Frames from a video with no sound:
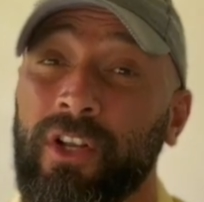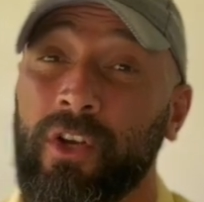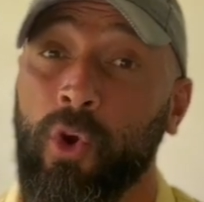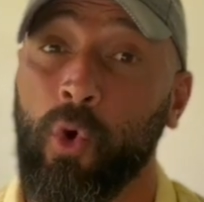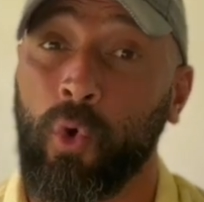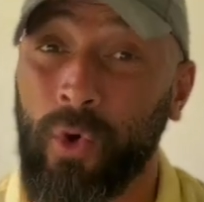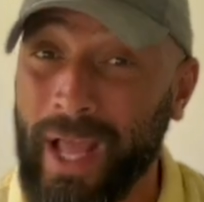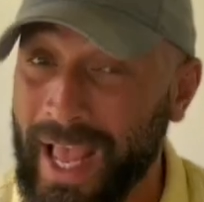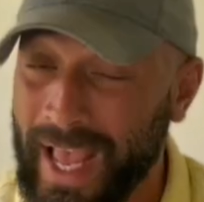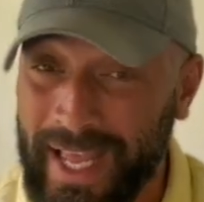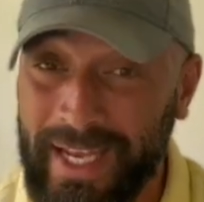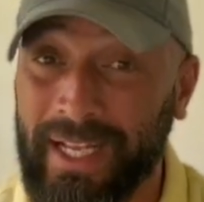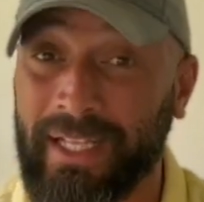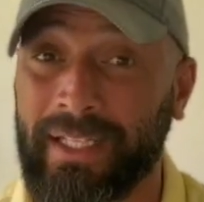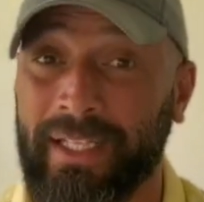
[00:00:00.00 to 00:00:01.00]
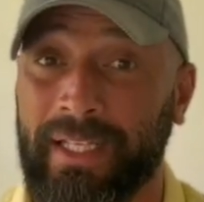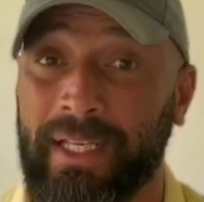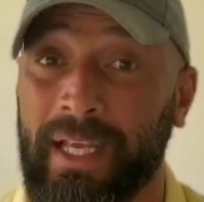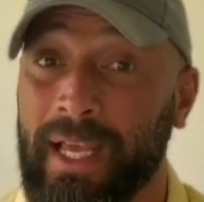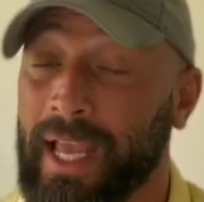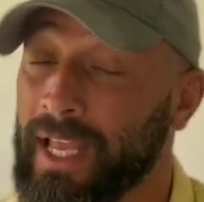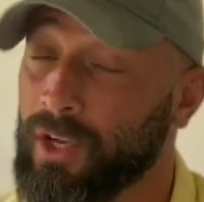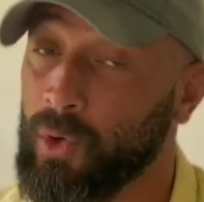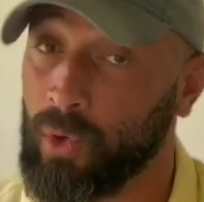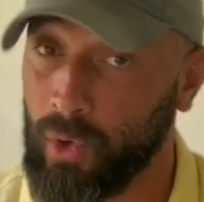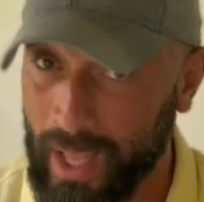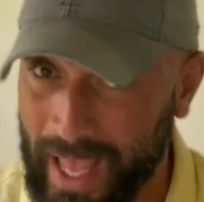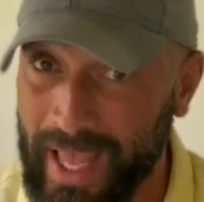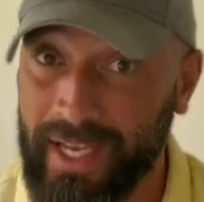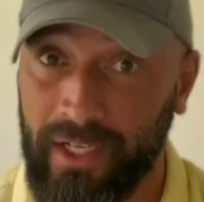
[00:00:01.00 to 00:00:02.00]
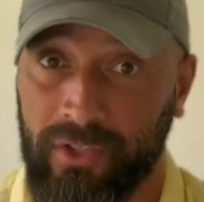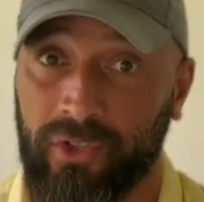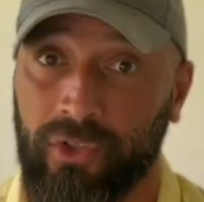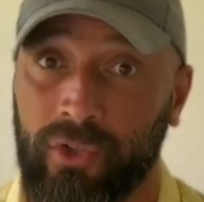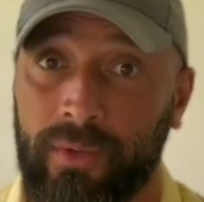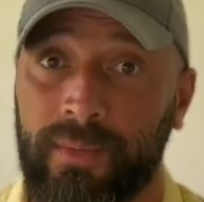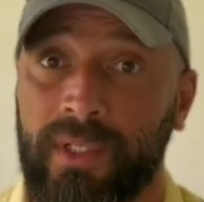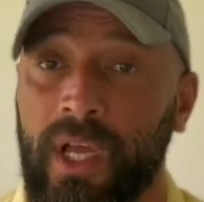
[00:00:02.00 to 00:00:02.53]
Quranically, in Quranic terms,